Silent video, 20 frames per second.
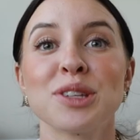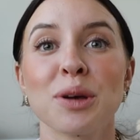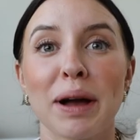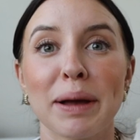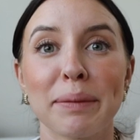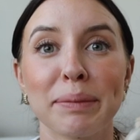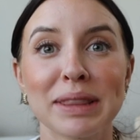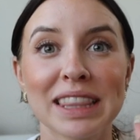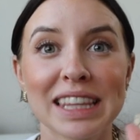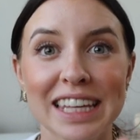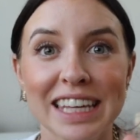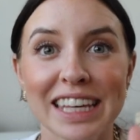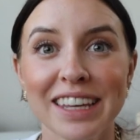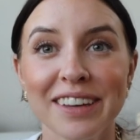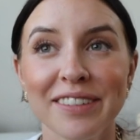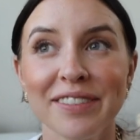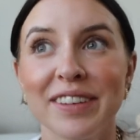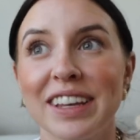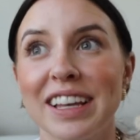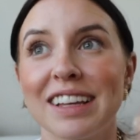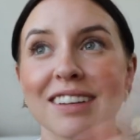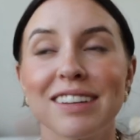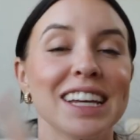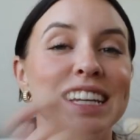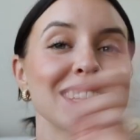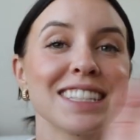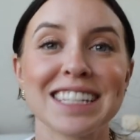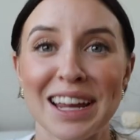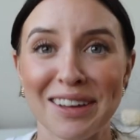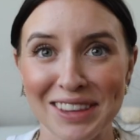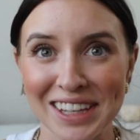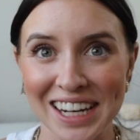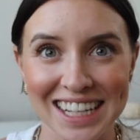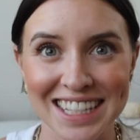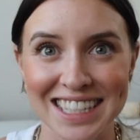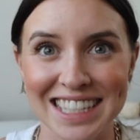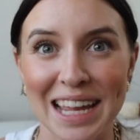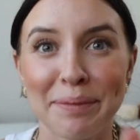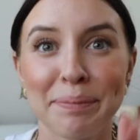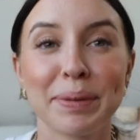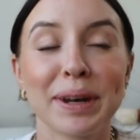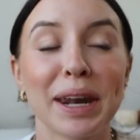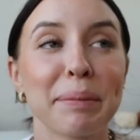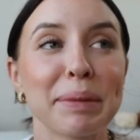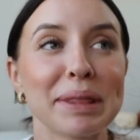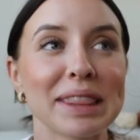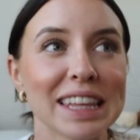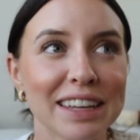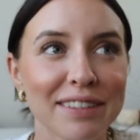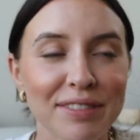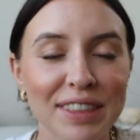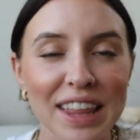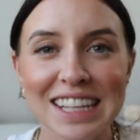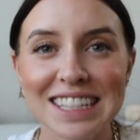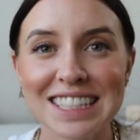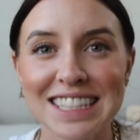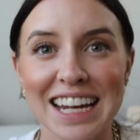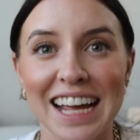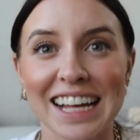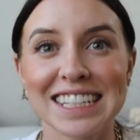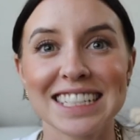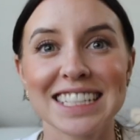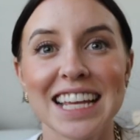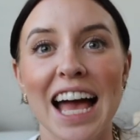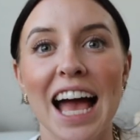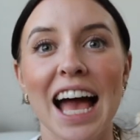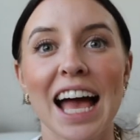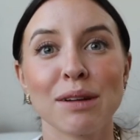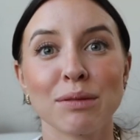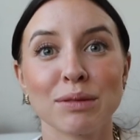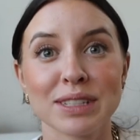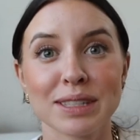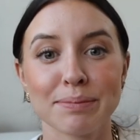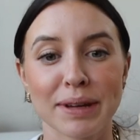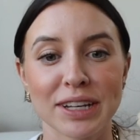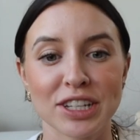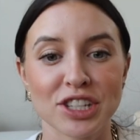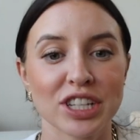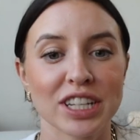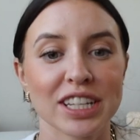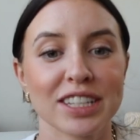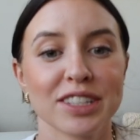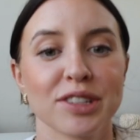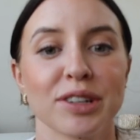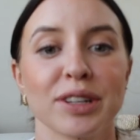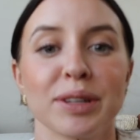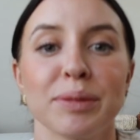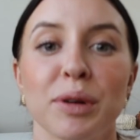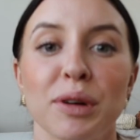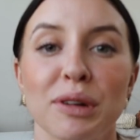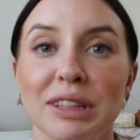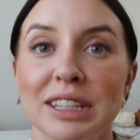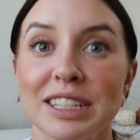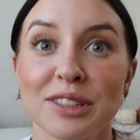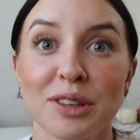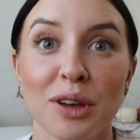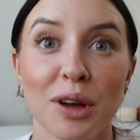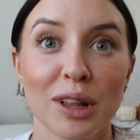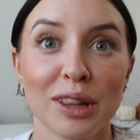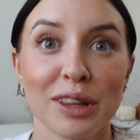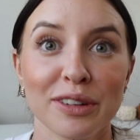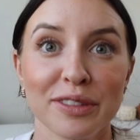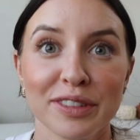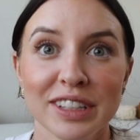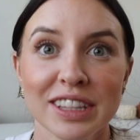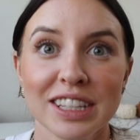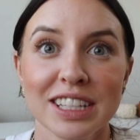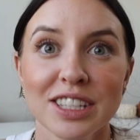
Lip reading: So I believe it's not the next day, but I believe last night I was mentioning, sorry, Mowgli's all over